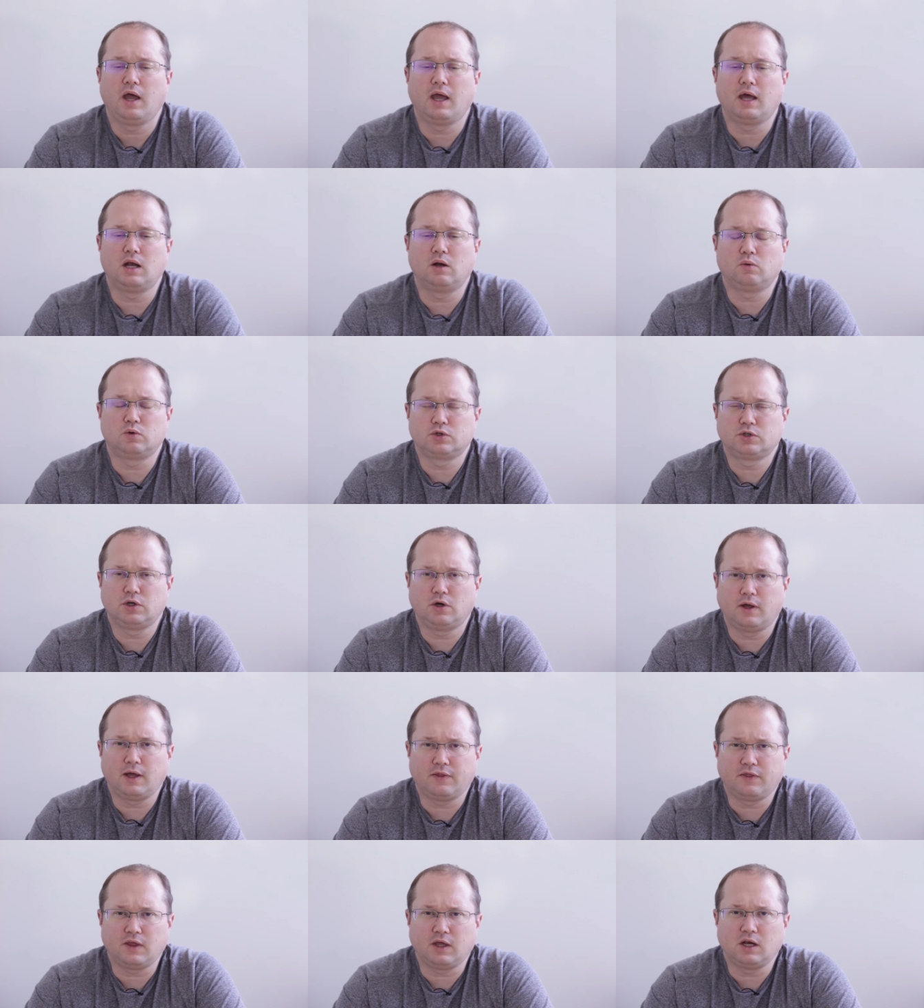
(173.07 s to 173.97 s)
and I will show
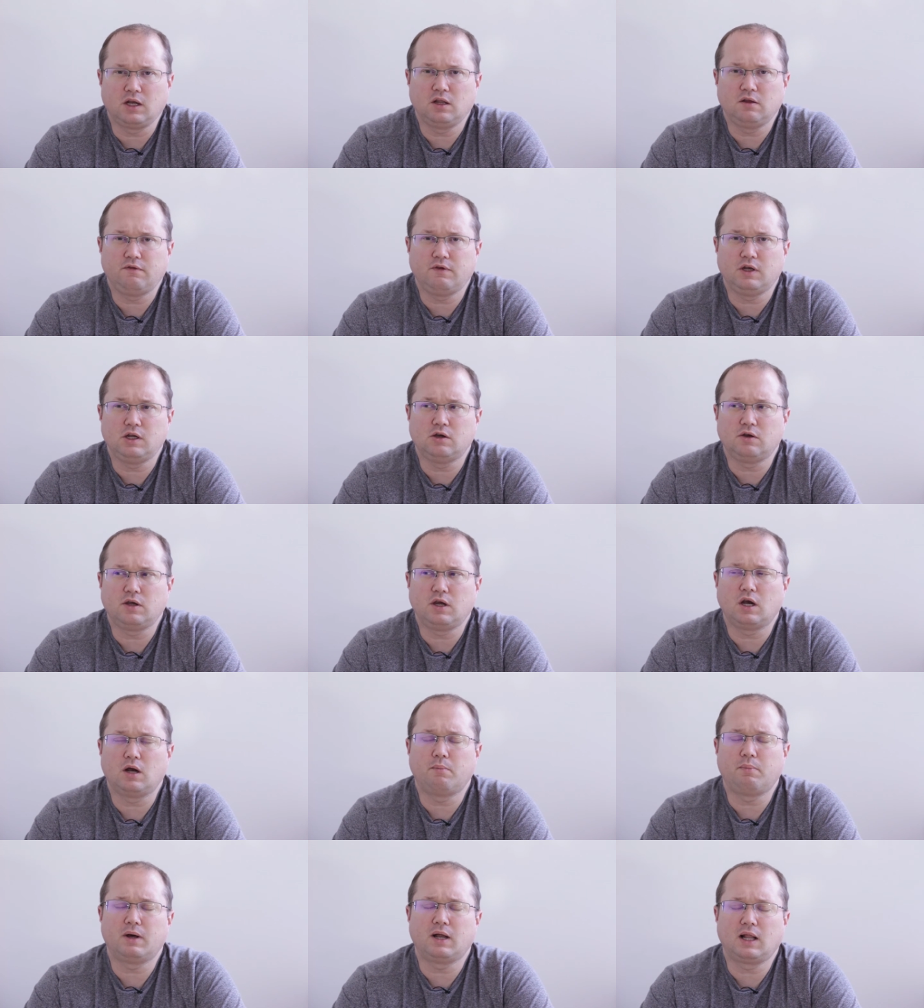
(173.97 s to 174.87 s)
at the end of the video
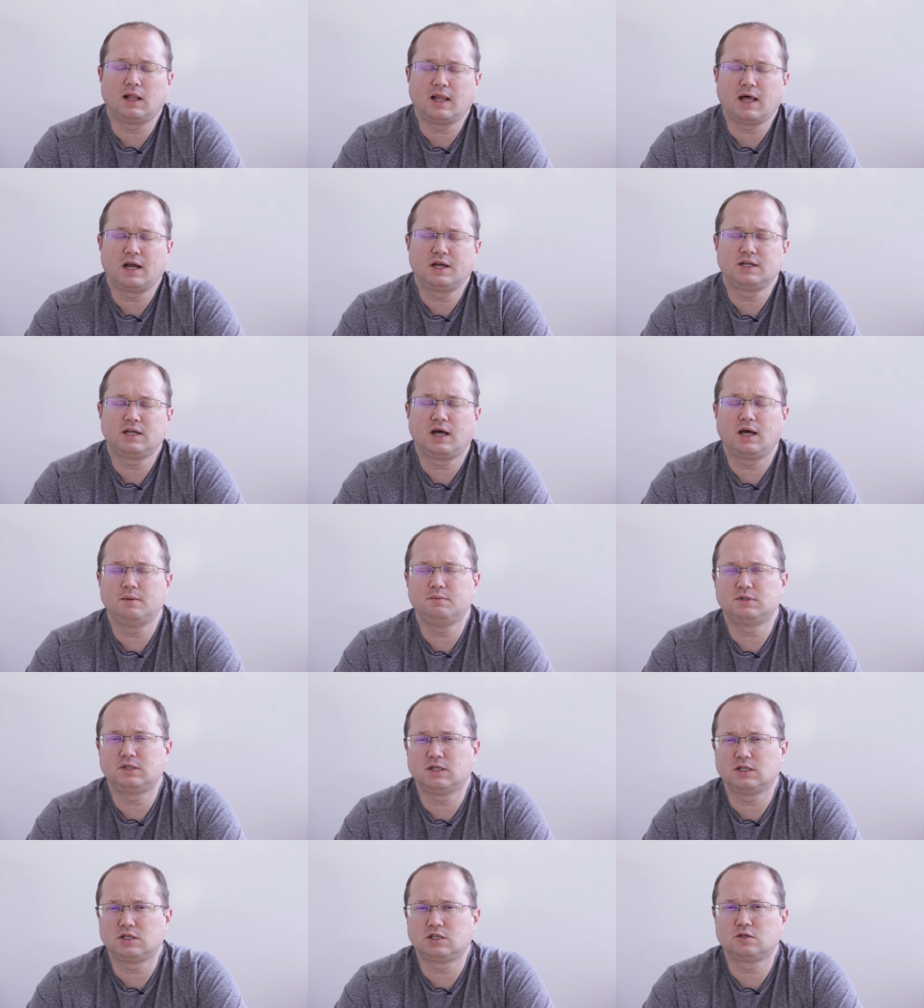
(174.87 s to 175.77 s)
here. But a lot of
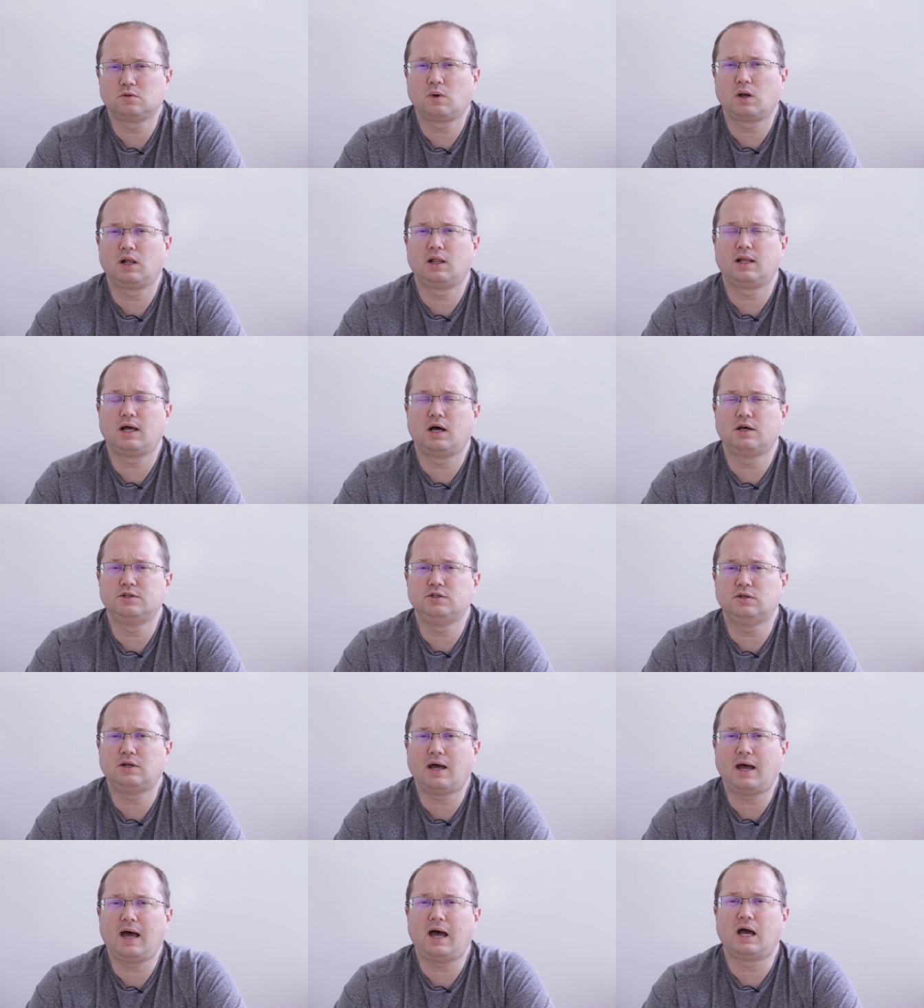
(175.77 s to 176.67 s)
times, this is what allows
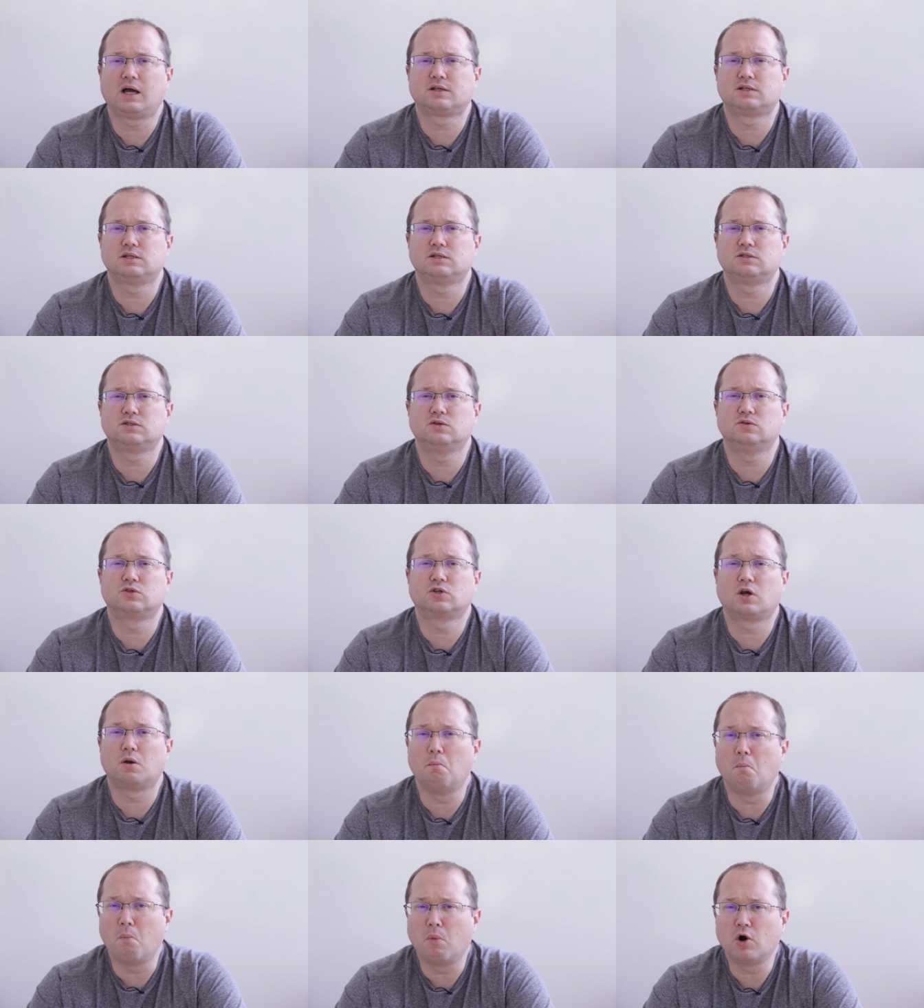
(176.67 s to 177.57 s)
you to access those
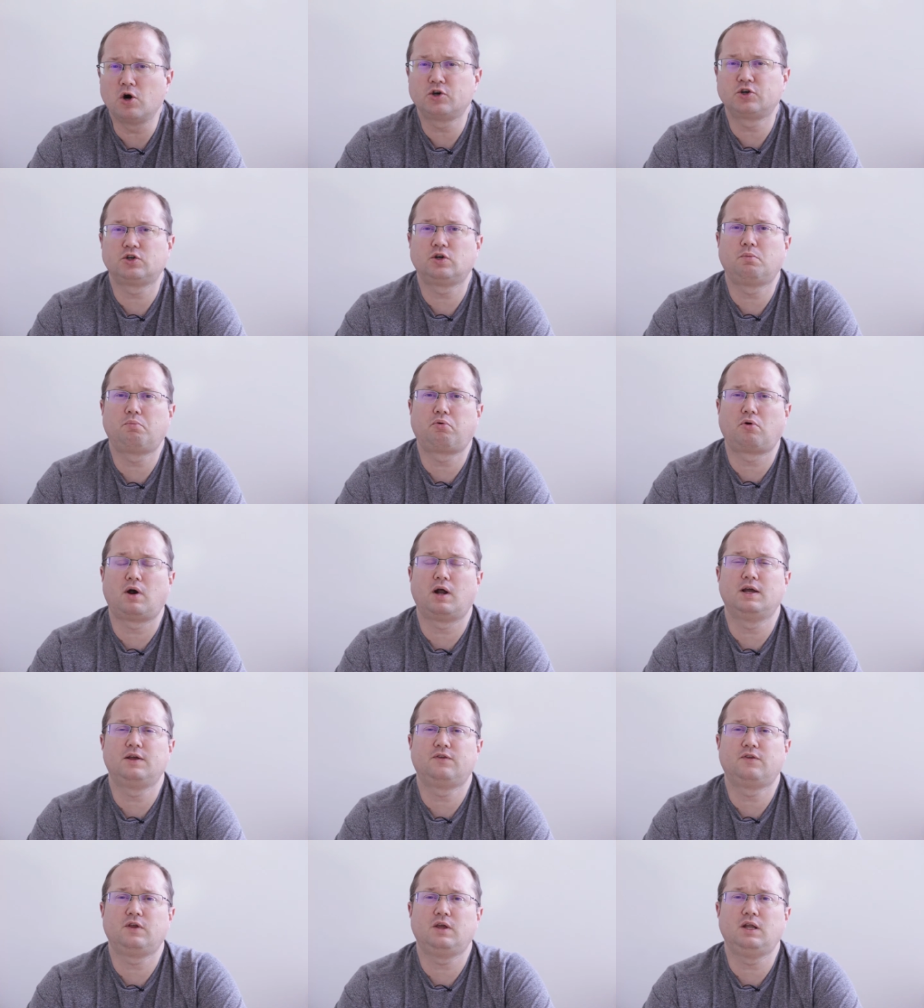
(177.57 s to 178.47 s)
commercial
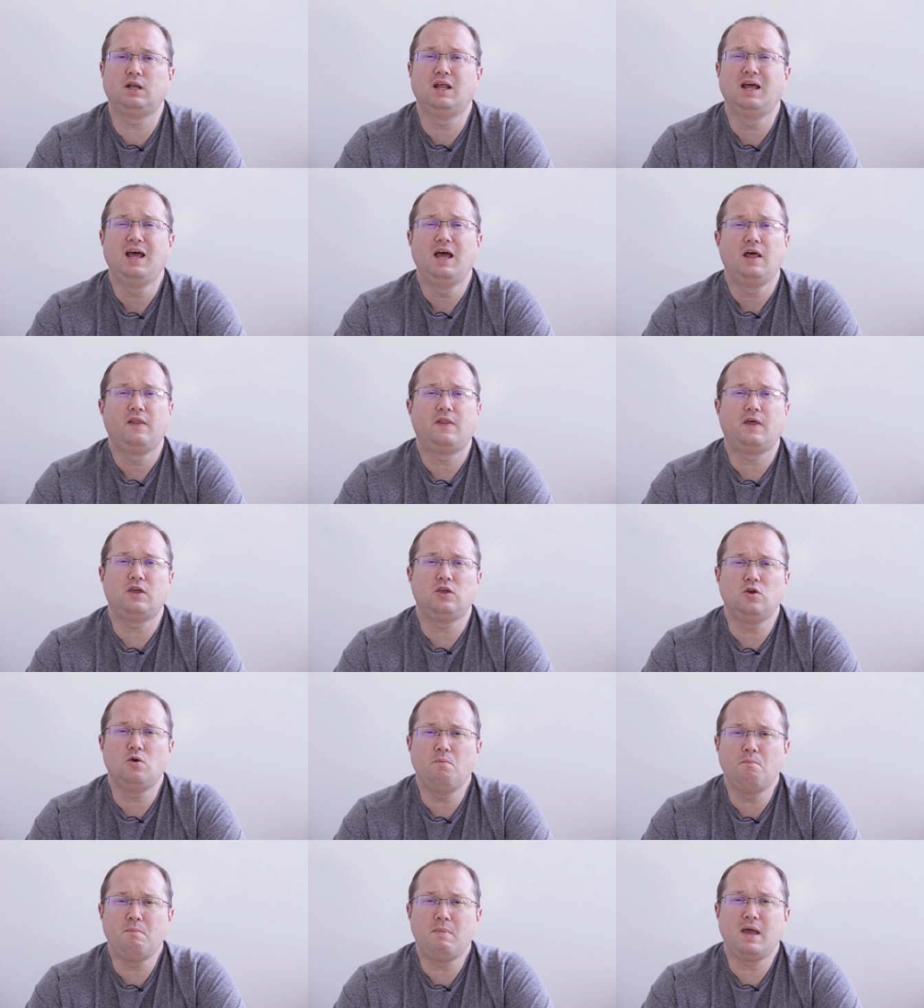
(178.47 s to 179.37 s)
pricing that
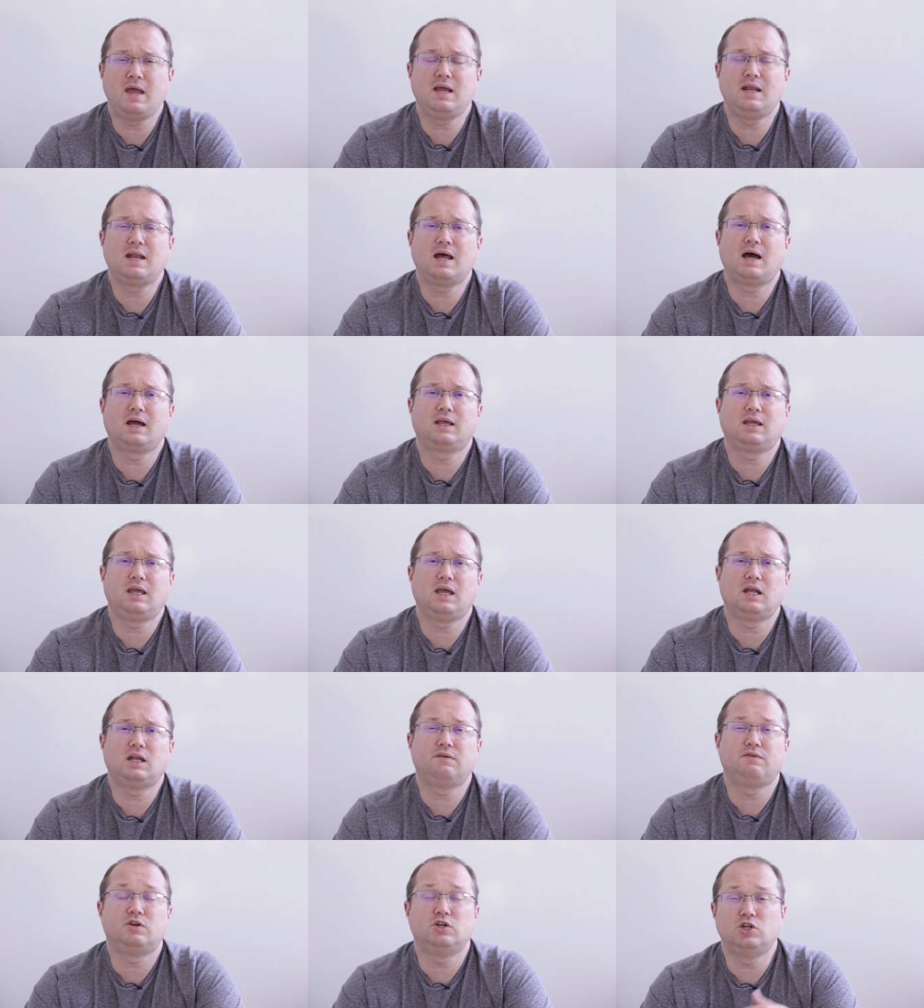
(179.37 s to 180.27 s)
you may not
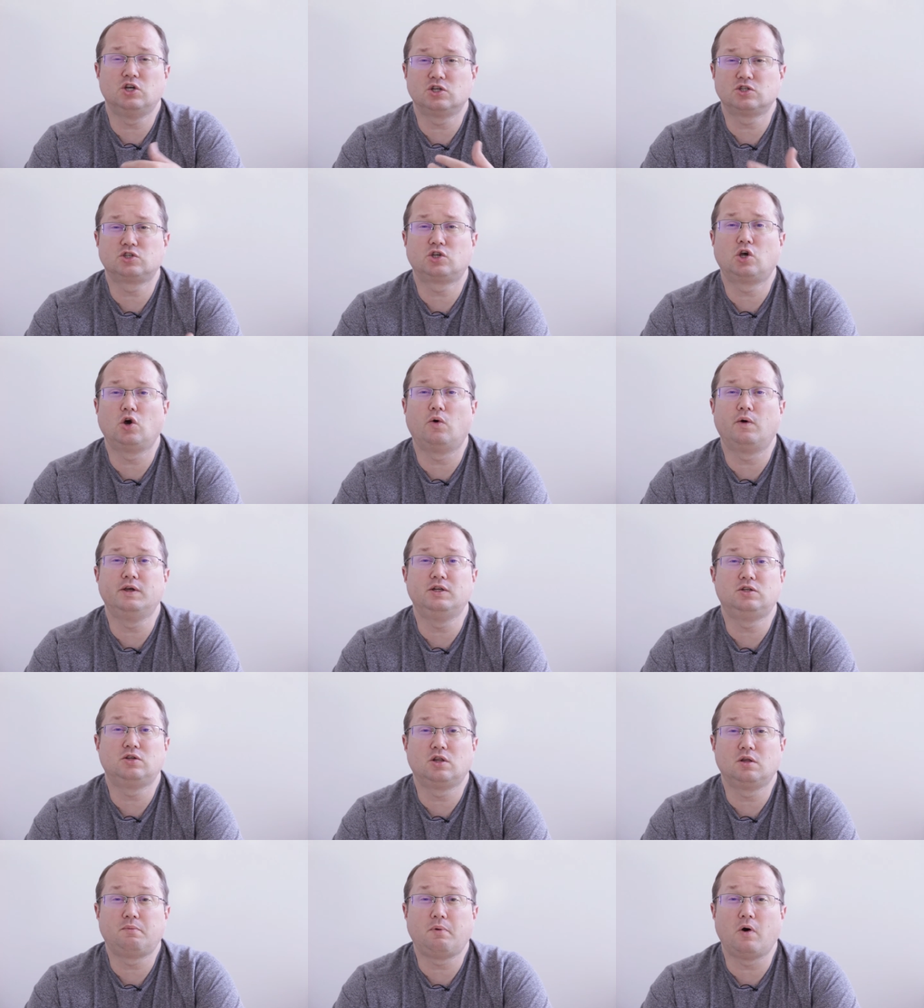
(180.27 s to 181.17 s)
get if you're just going
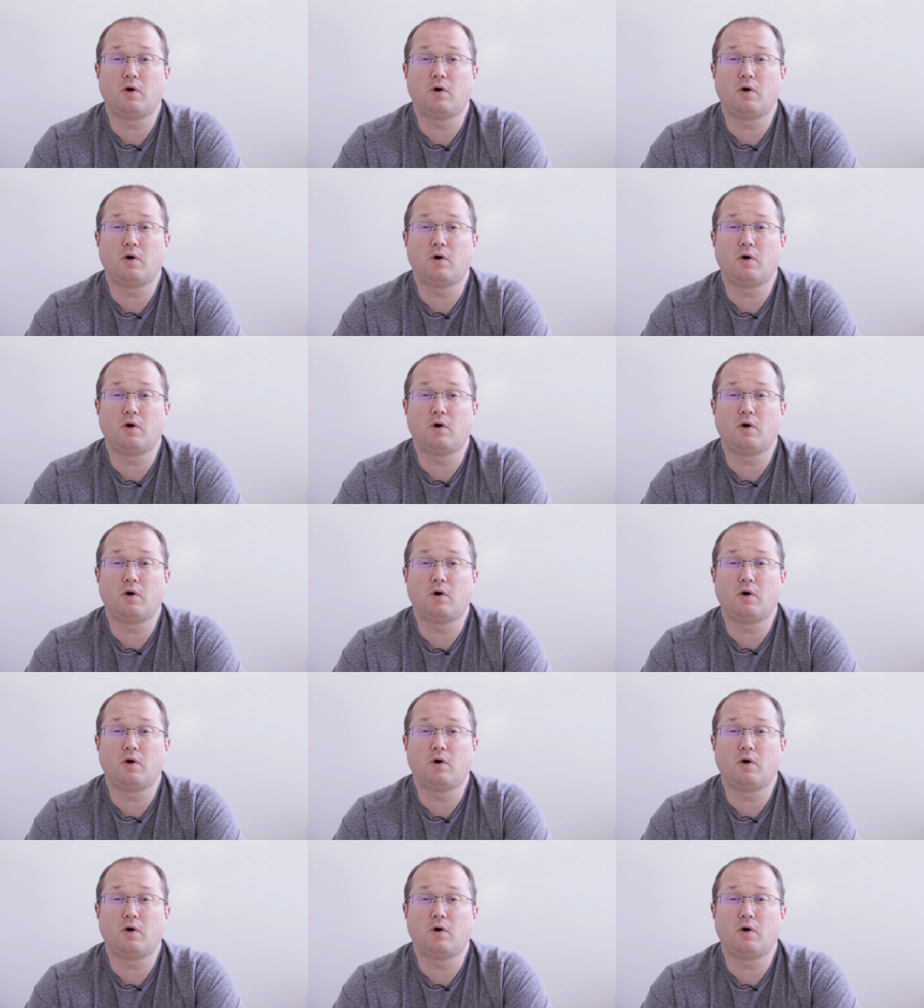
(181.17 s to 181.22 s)
to the